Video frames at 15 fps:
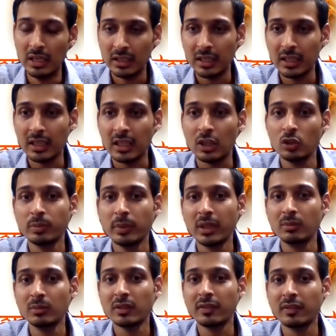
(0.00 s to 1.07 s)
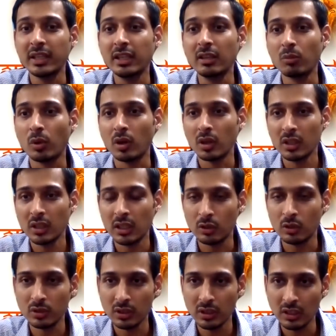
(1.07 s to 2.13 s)
That house becomes a very important
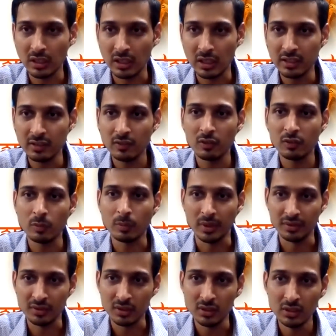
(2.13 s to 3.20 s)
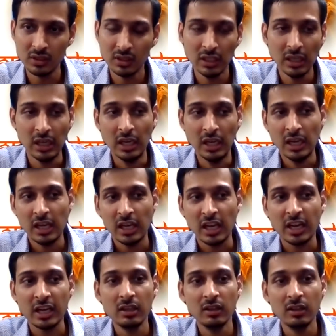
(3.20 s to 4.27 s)
house in the life of a person.
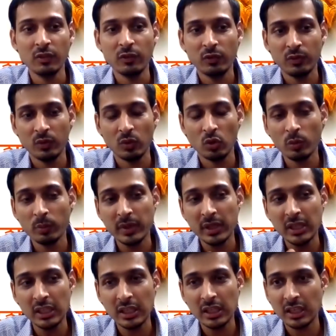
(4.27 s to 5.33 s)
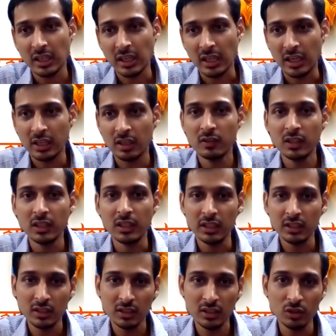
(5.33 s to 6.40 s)
And to be a head of the
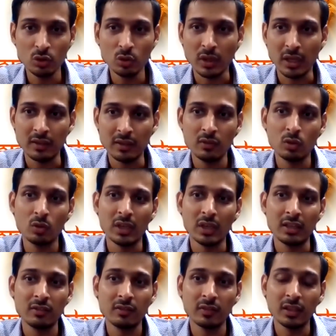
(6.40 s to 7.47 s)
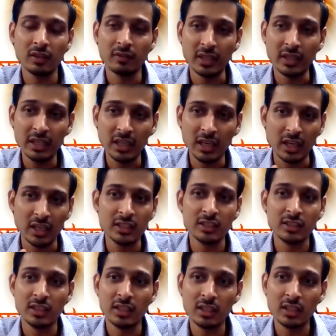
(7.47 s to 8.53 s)
nation, you have to have a very high
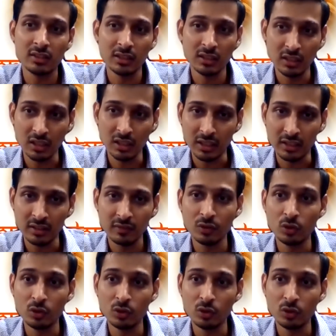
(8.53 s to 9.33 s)
status in the life.